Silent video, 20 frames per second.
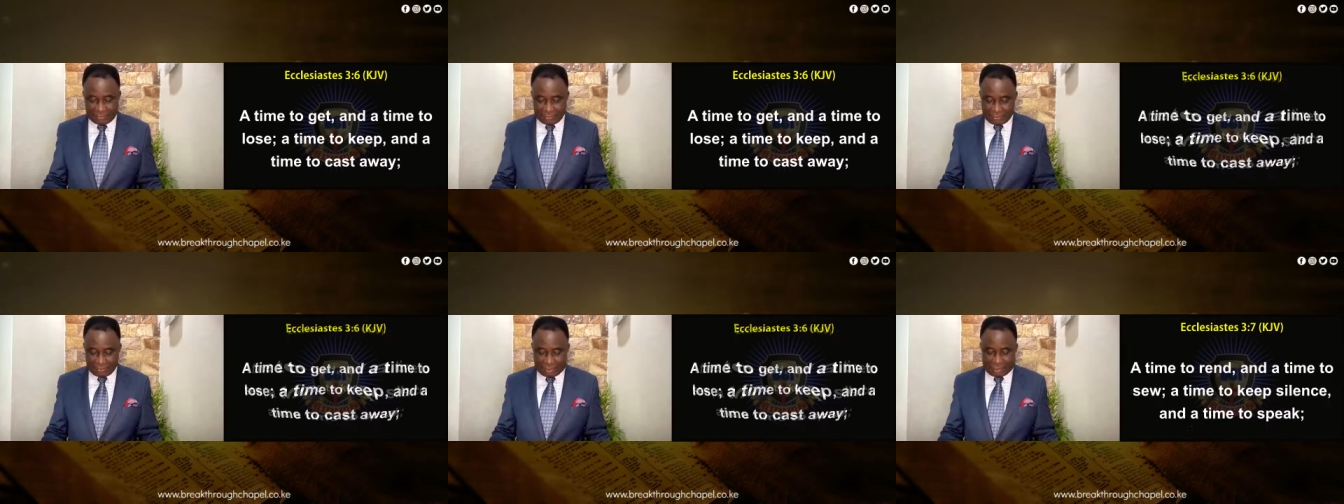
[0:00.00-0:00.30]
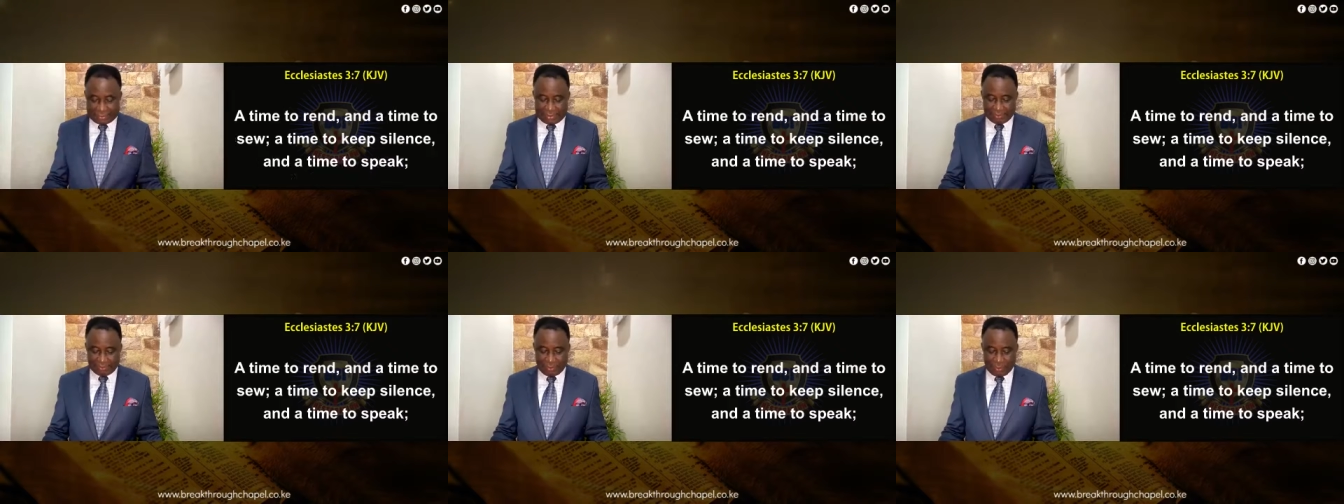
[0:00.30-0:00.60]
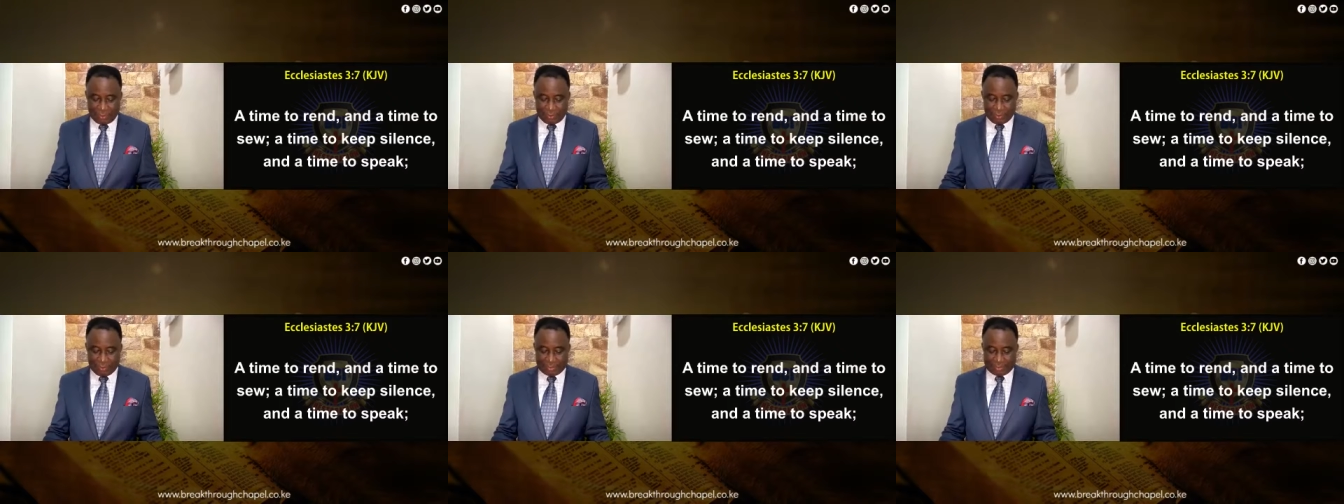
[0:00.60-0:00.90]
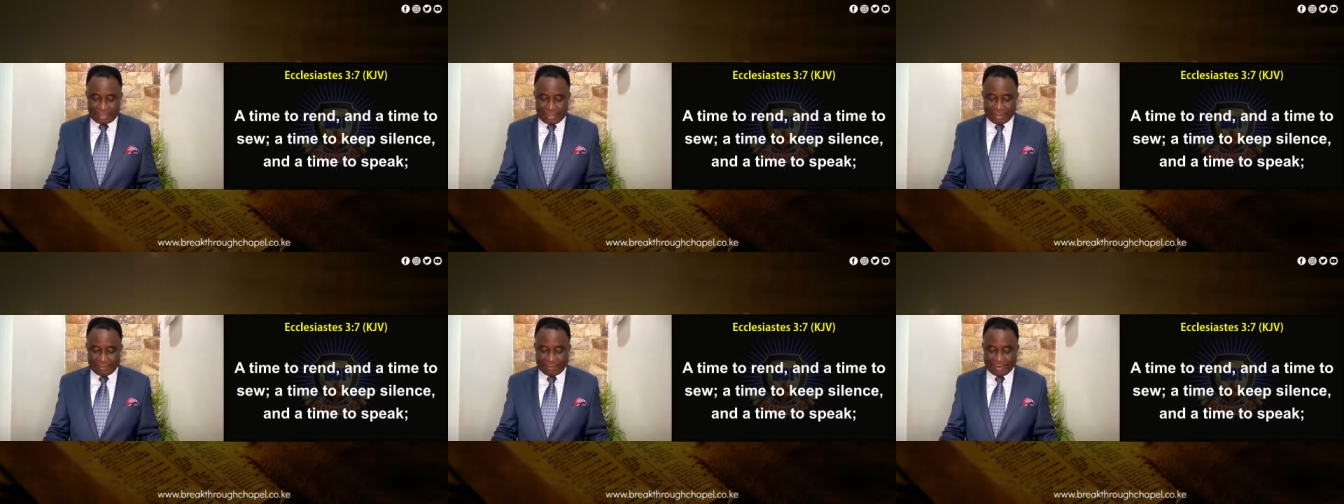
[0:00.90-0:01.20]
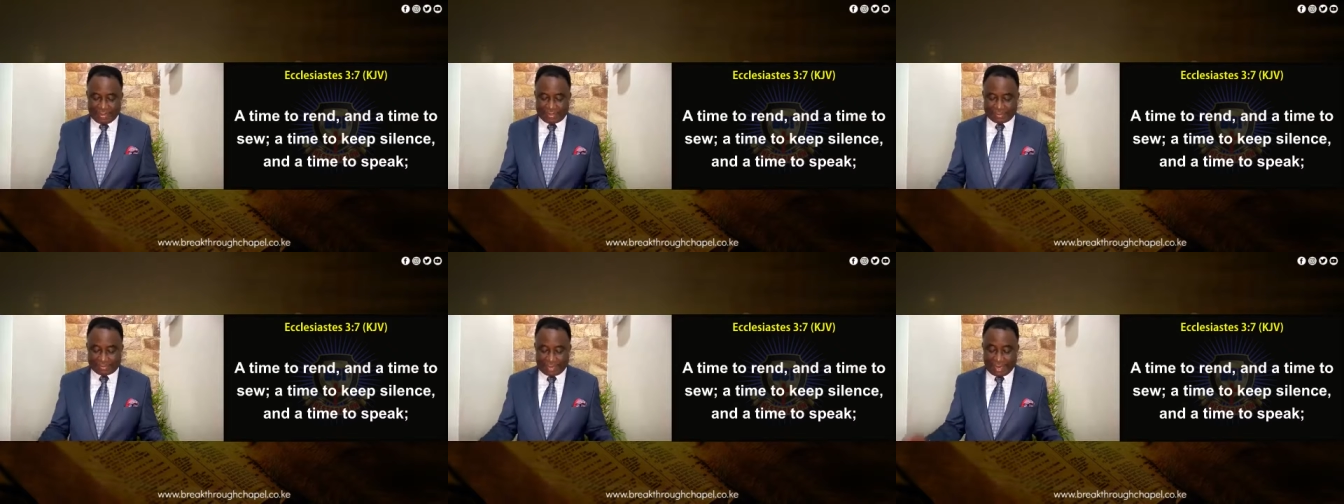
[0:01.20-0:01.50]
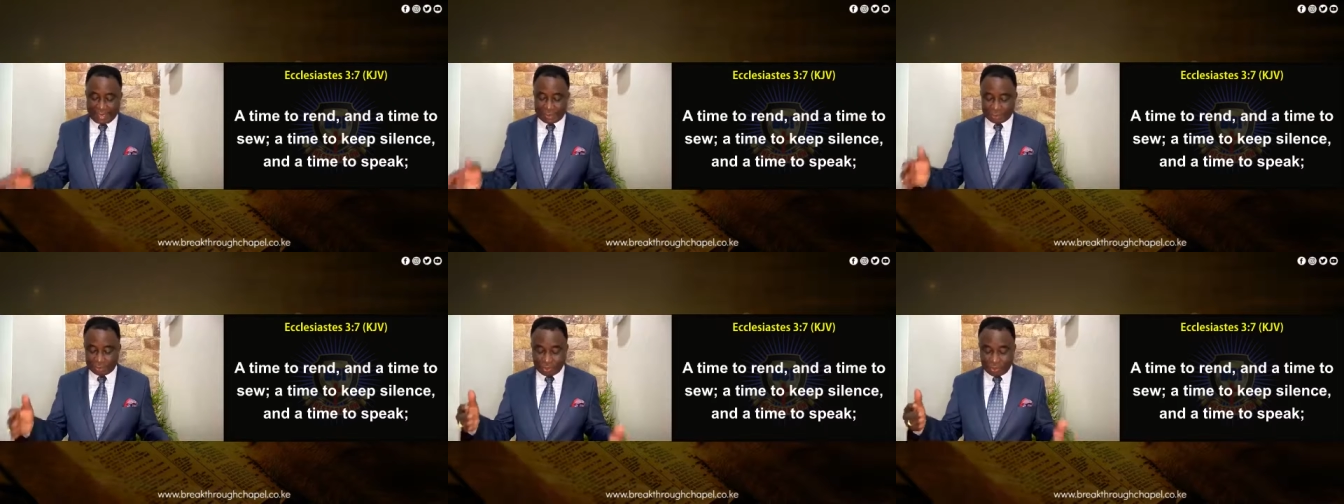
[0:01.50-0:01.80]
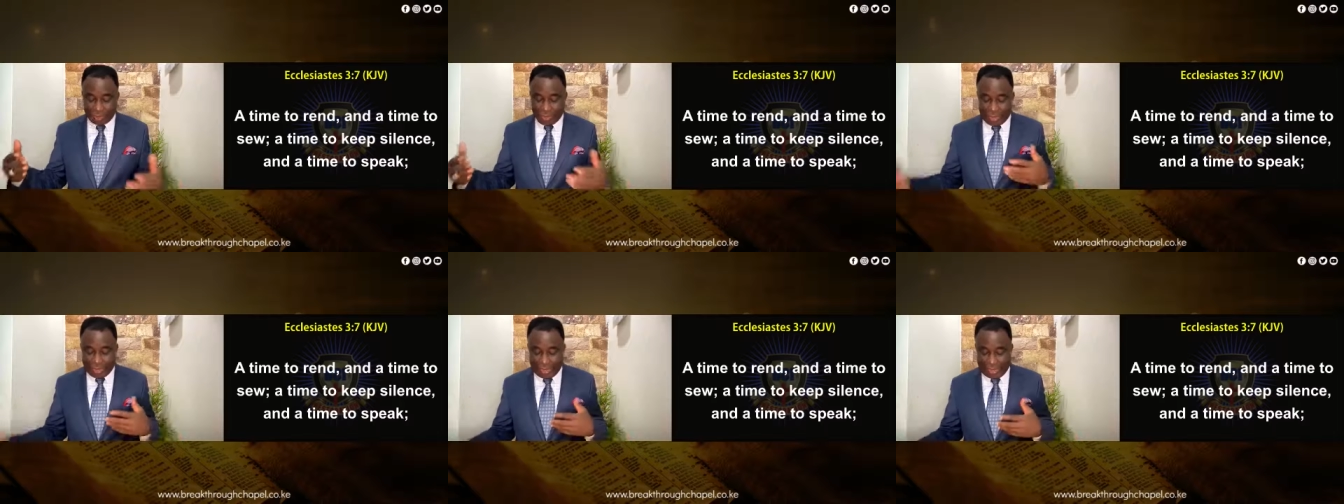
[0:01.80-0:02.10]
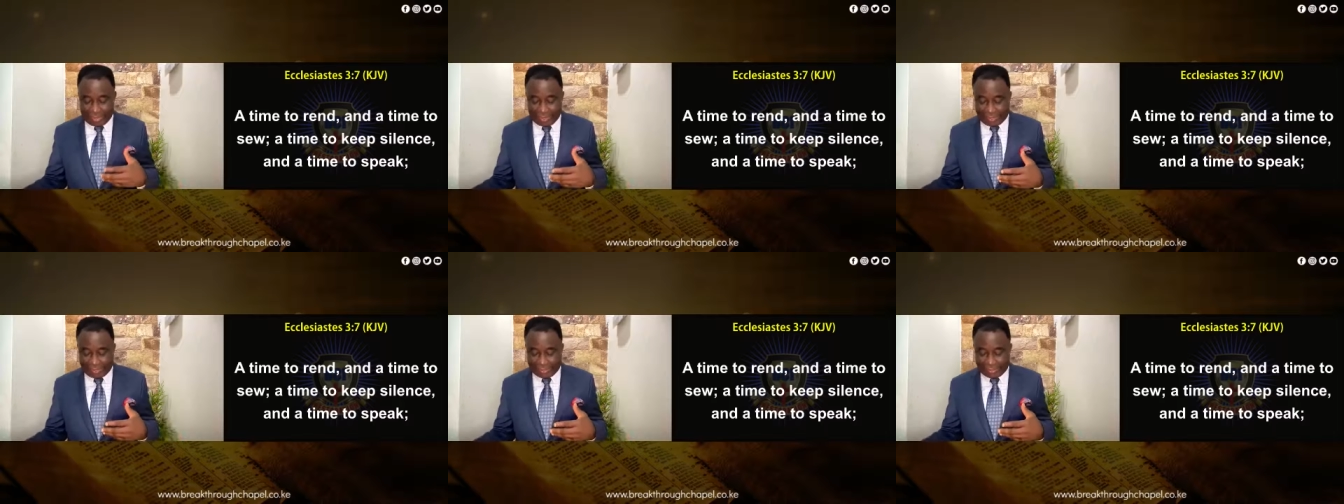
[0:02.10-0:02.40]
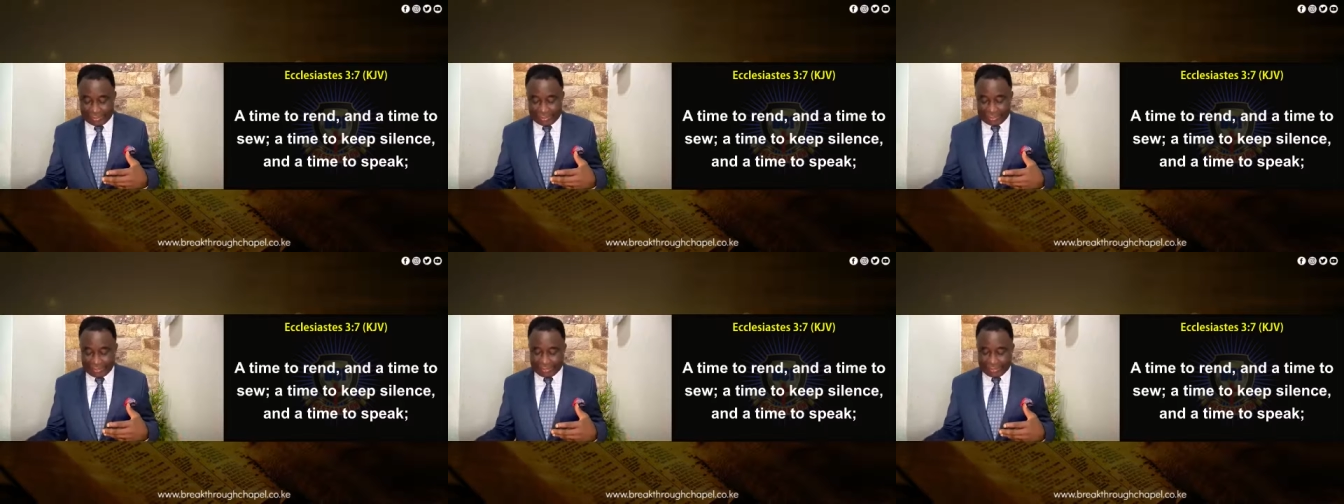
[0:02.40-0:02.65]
Look at it one more time. A time to reign,